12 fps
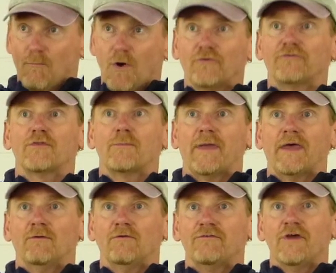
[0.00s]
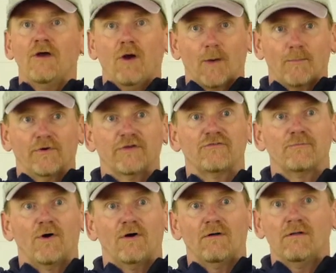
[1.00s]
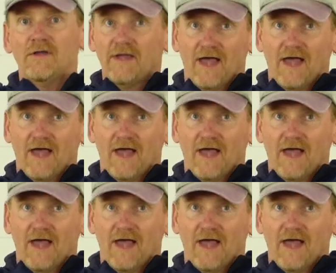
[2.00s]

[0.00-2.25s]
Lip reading: Most of the panels are pretty small,